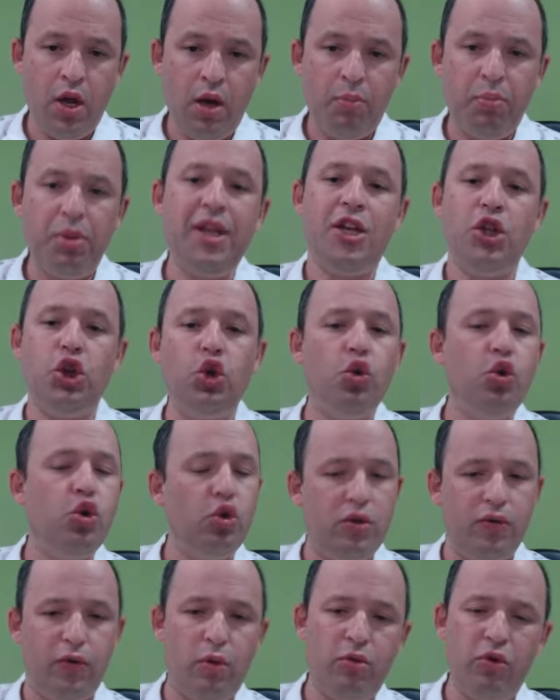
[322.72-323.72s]
playing two
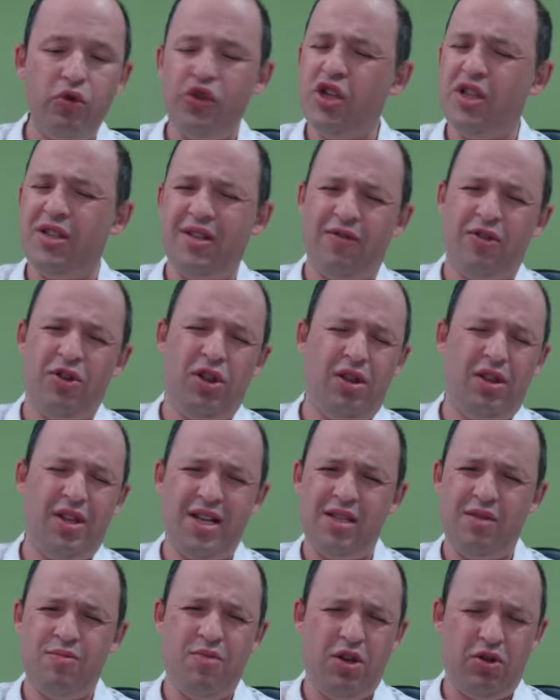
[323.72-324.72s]
useful moves. It even
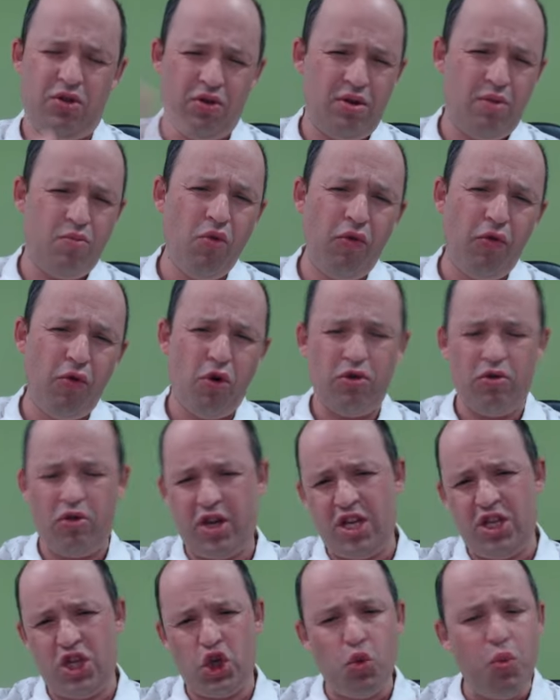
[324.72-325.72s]
doesn't matter the move order,
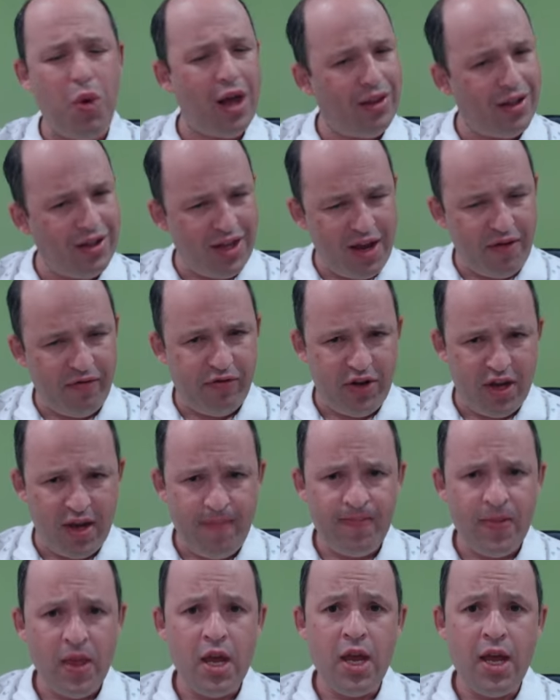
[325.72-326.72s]
king h1 and a3,